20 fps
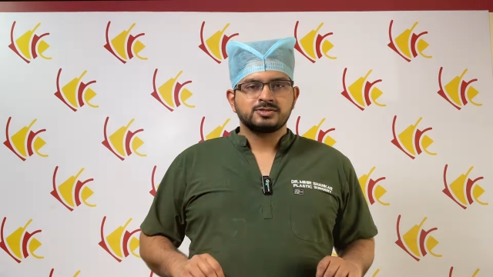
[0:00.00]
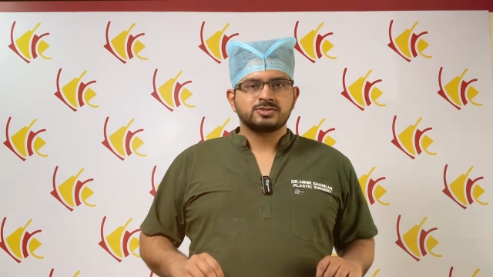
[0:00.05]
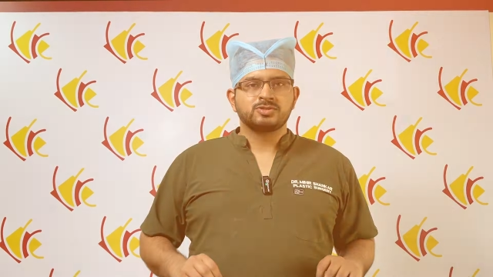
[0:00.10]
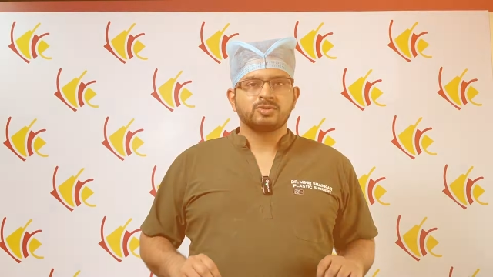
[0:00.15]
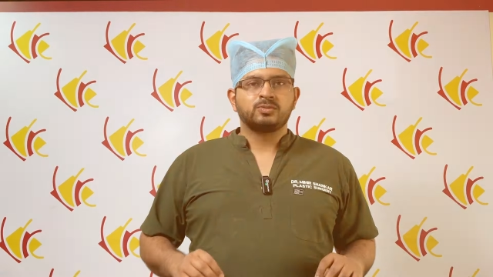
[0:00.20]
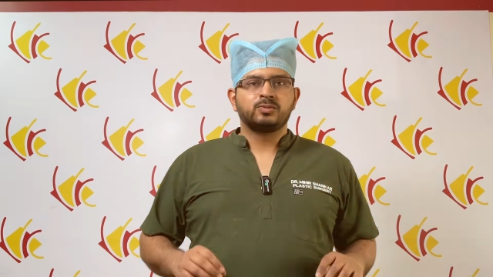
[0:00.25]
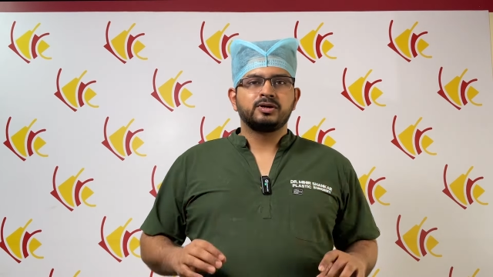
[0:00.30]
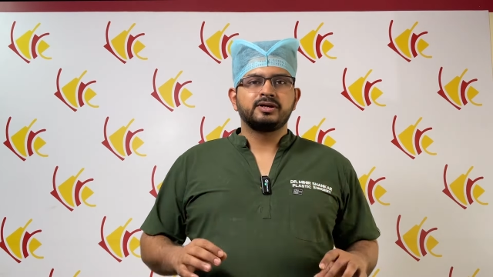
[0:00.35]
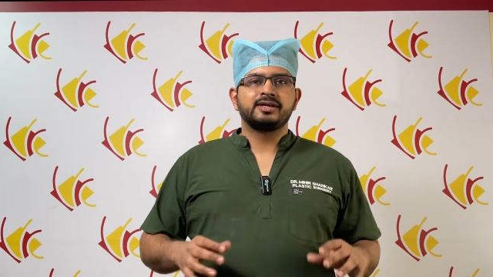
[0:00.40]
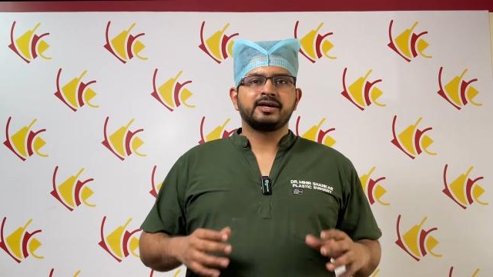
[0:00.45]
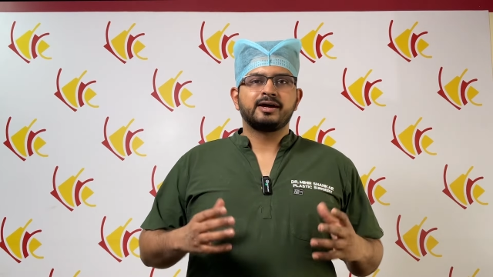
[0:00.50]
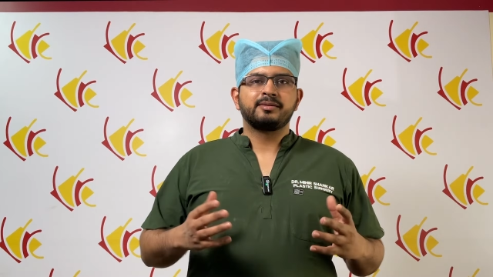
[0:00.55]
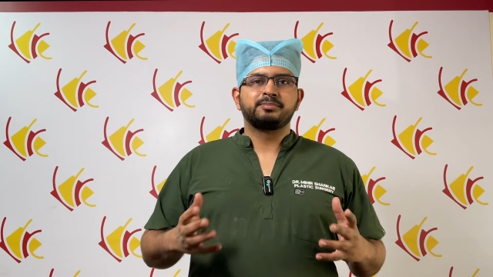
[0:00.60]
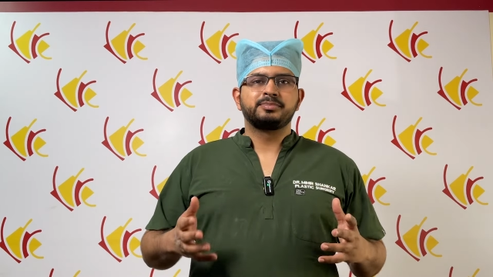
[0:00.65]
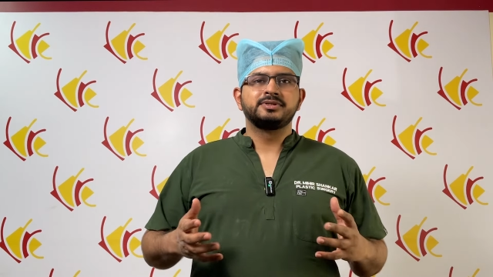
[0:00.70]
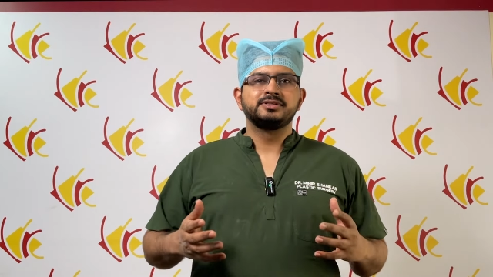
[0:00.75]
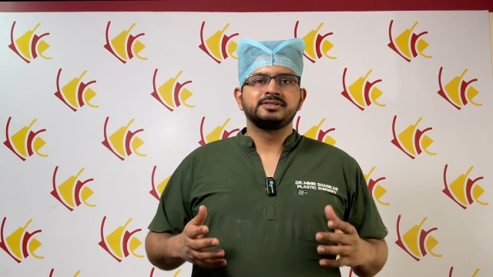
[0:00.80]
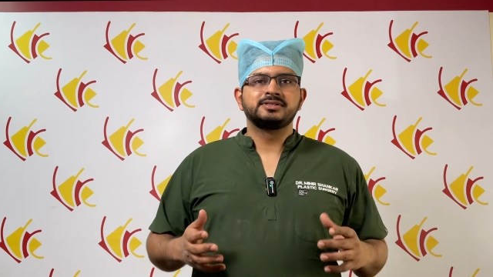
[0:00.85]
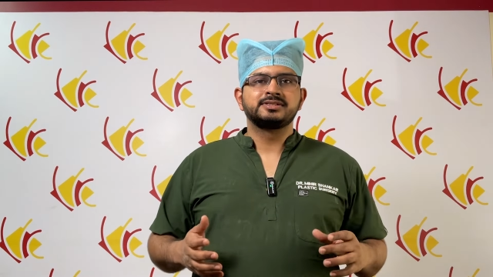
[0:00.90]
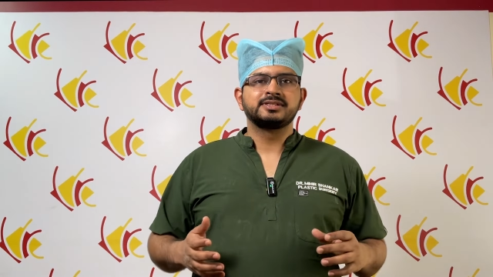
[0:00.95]
So what
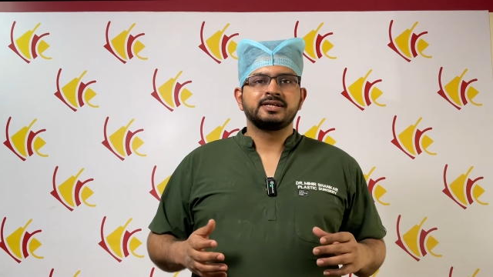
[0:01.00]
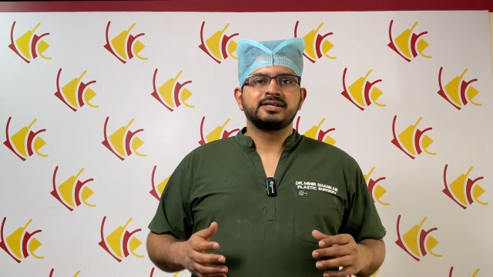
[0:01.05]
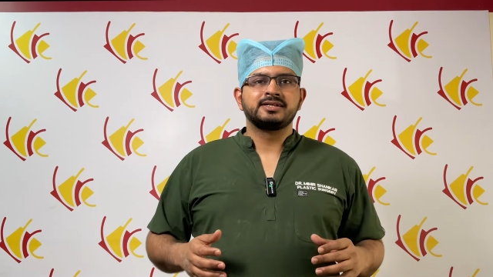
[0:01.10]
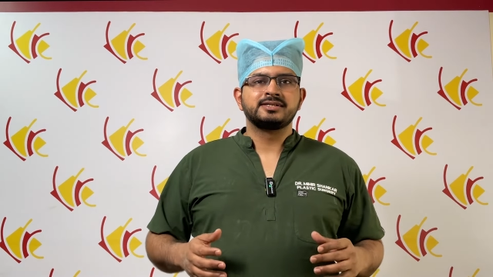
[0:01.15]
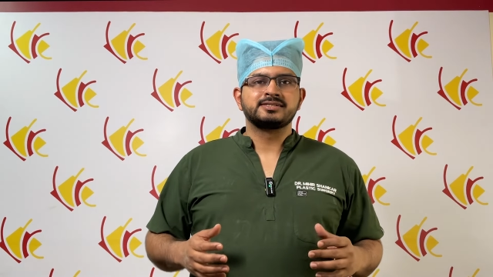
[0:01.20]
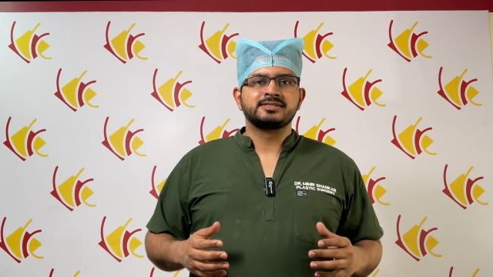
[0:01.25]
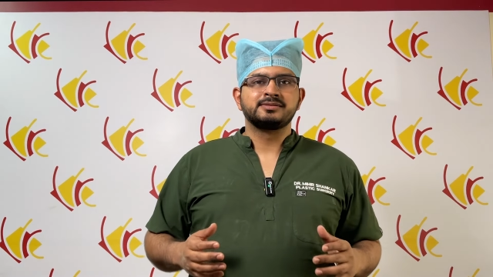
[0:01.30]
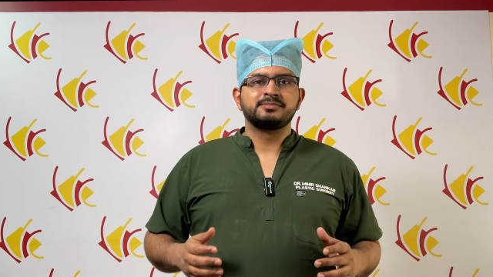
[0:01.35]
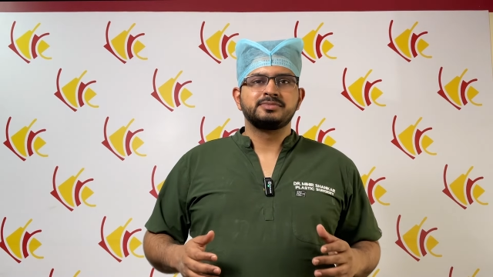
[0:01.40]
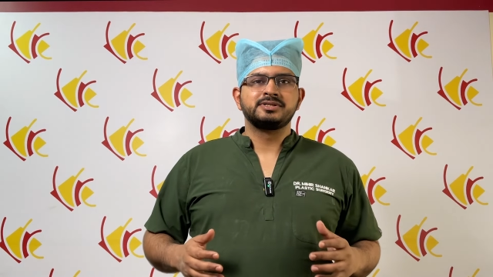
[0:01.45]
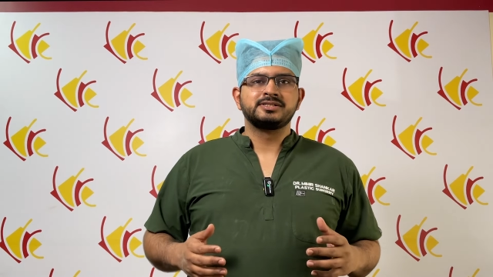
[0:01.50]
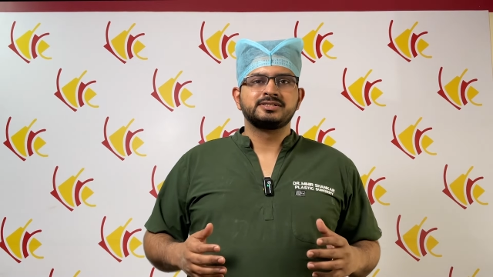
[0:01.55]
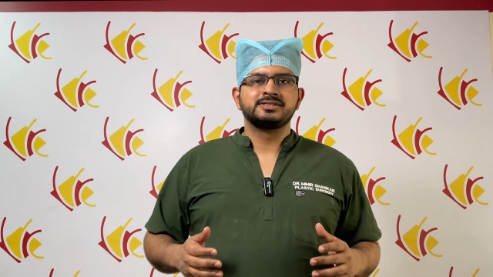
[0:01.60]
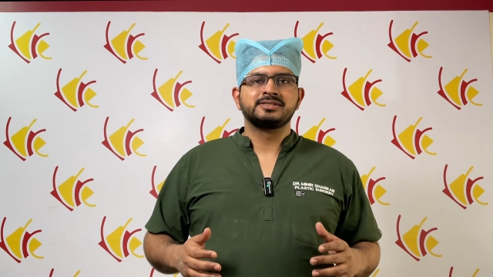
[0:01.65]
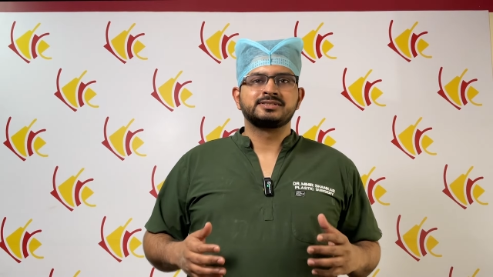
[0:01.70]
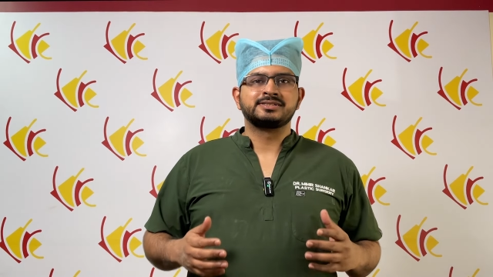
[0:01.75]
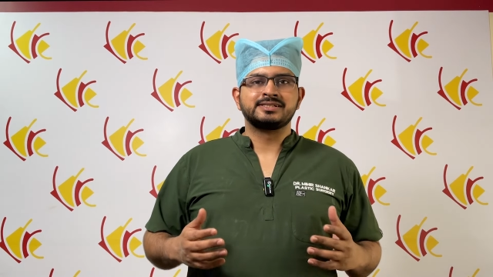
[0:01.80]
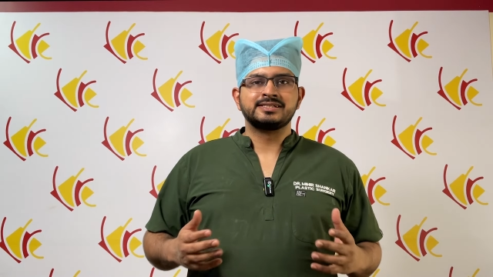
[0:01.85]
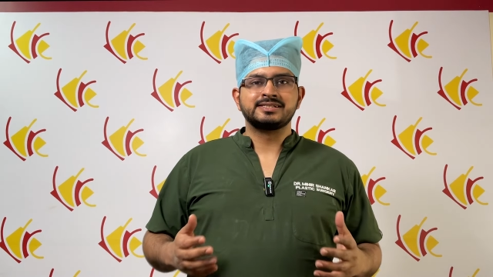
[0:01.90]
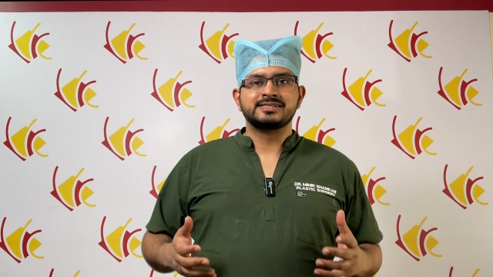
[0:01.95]
happens in a
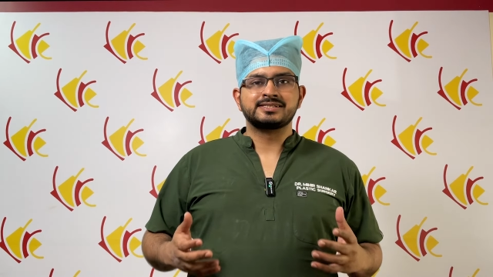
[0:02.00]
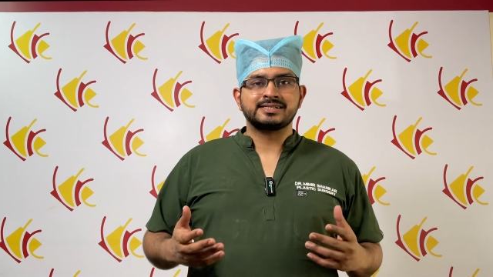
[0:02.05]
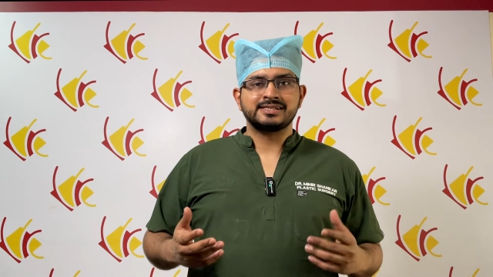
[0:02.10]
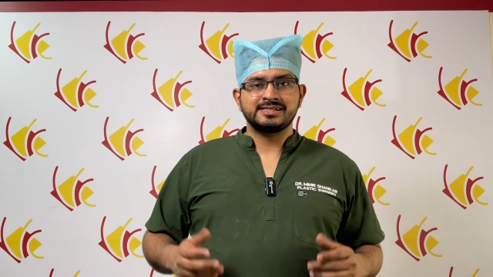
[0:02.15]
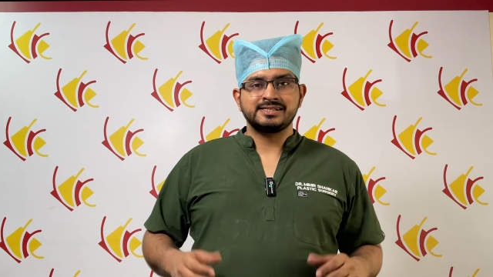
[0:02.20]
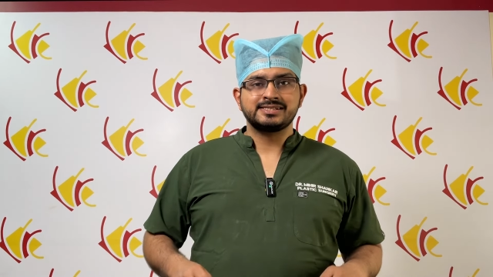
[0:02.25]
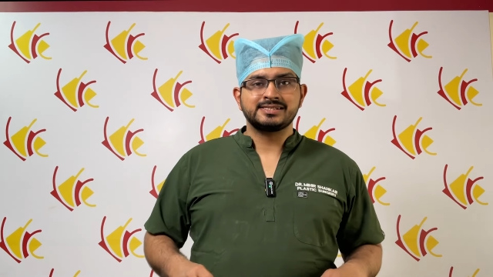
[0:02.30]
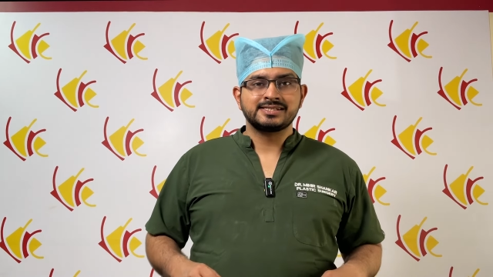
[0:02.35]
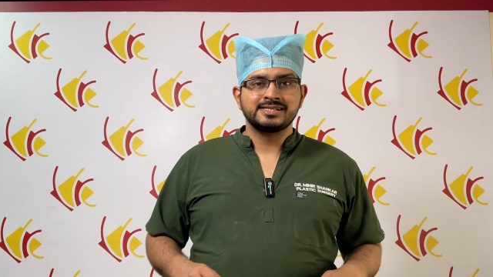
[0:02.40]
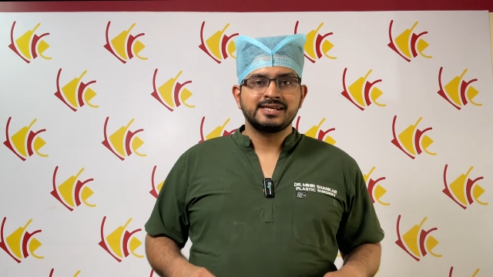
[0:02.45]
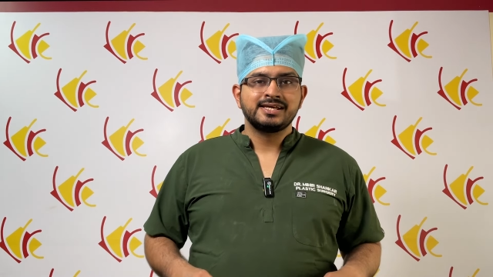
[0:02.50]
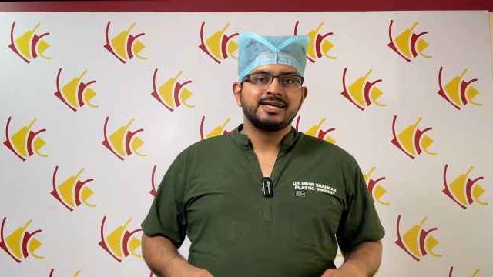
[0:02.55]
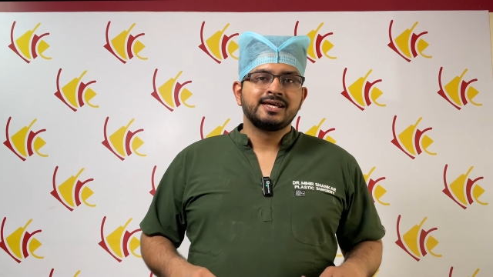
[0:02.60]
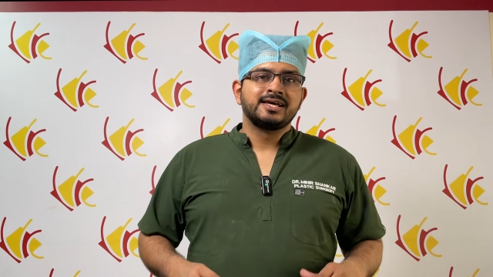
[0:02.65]
sebaceous cyst is